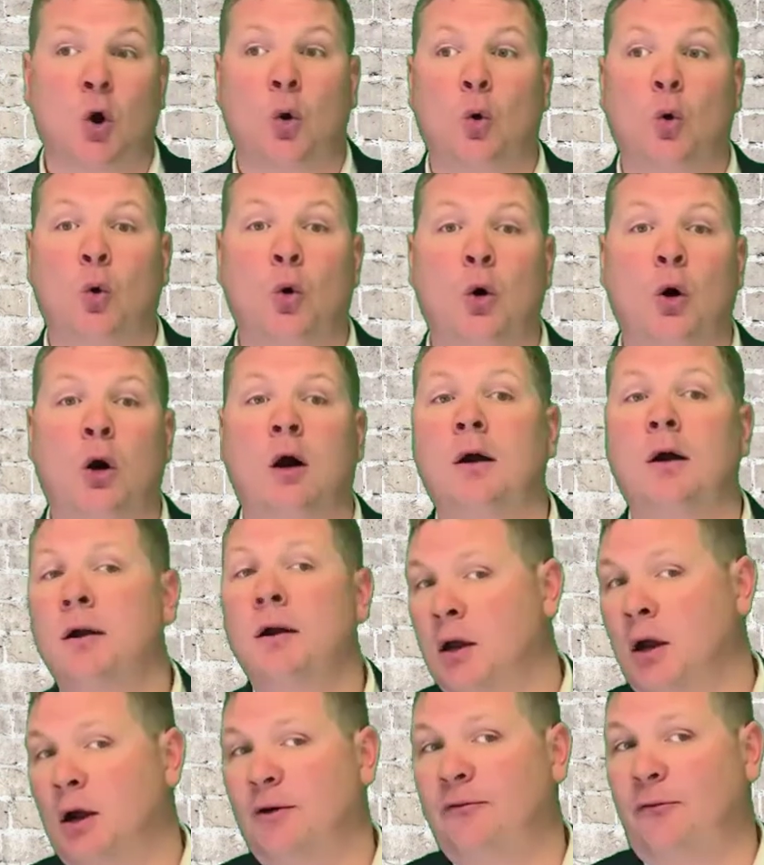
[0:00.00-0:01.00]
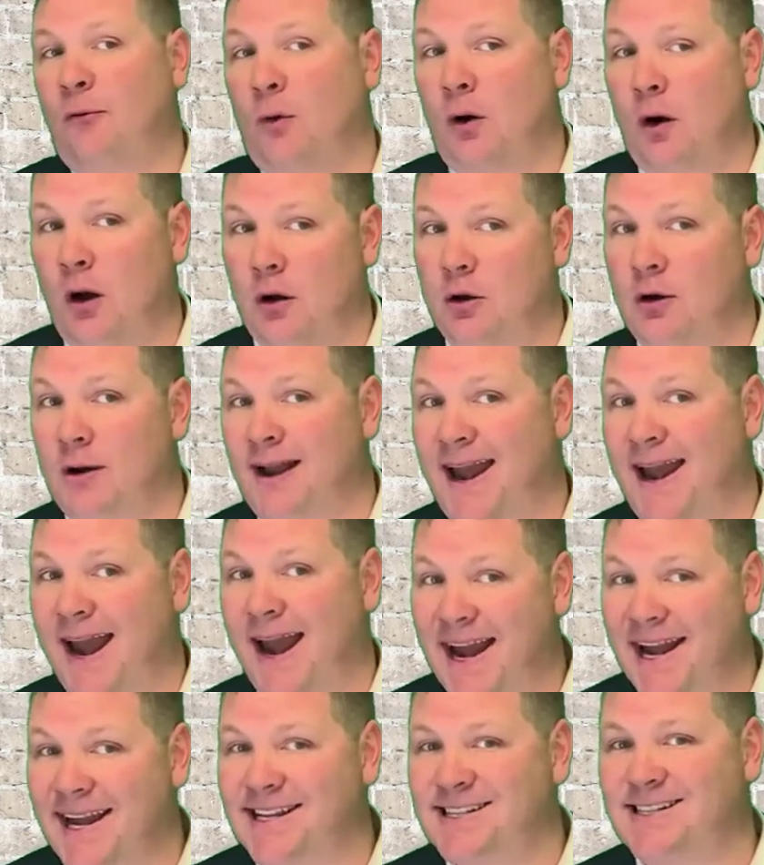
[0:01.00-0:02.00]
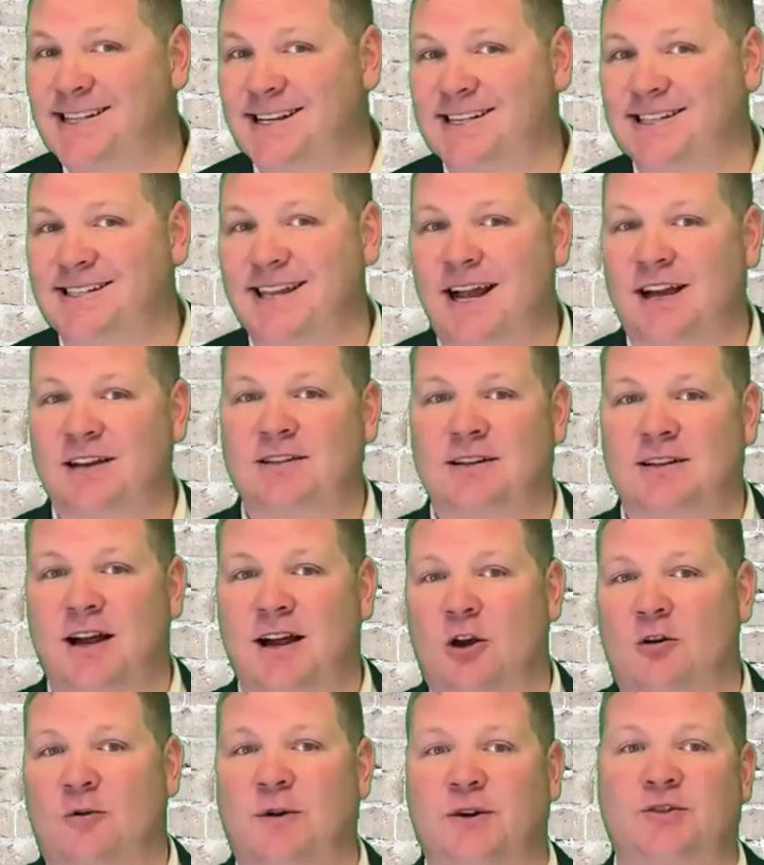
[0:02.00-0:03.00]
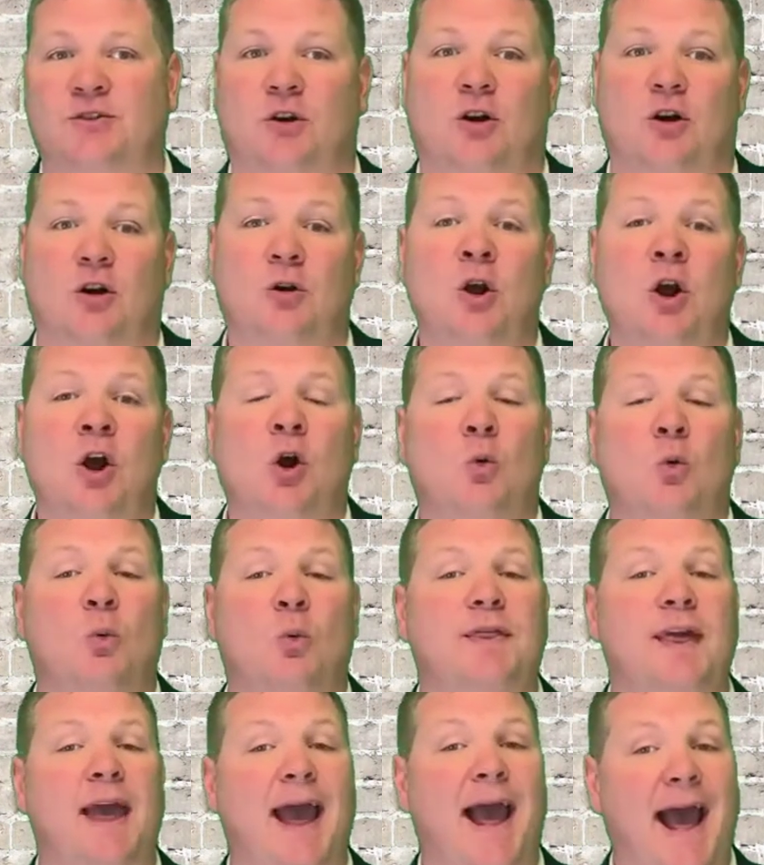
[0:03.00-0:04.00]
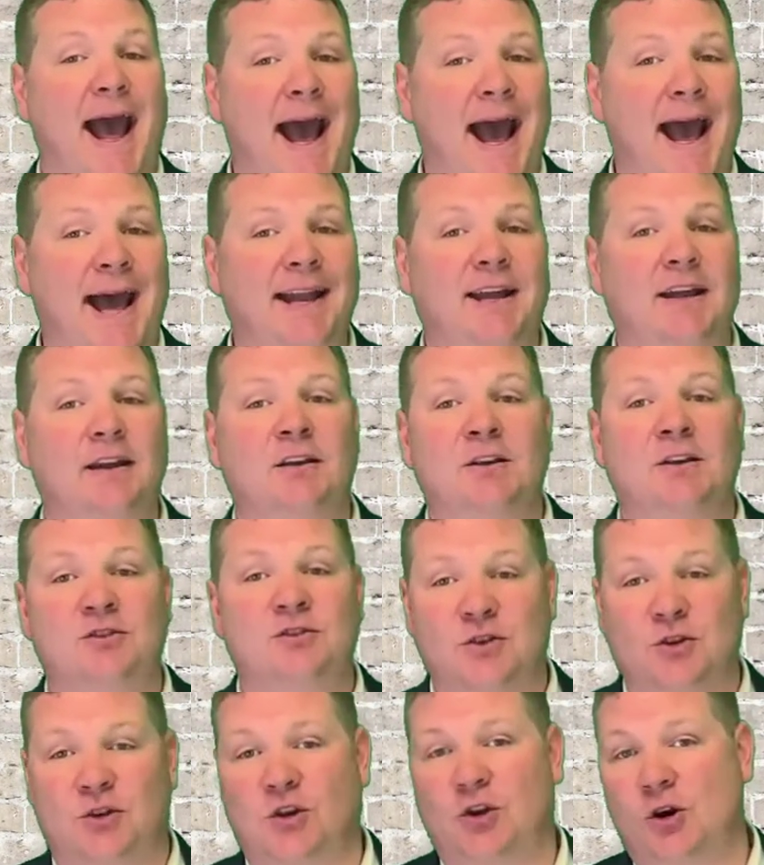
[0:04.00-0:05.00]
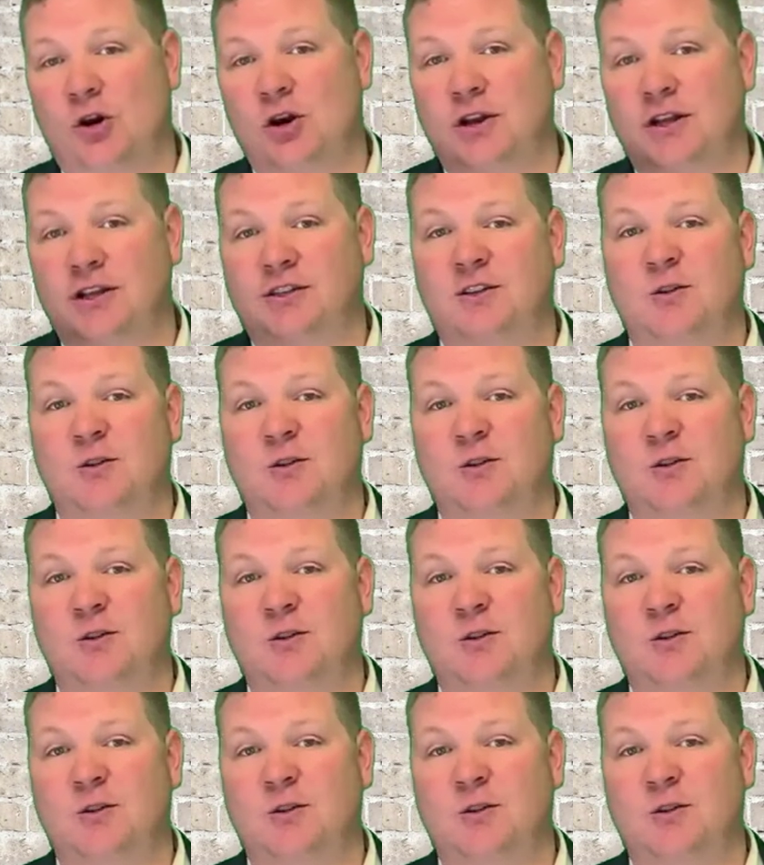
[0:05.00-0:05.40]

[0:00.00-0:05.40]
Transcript: or a four hundred eighty-six thousand dollar return with added security,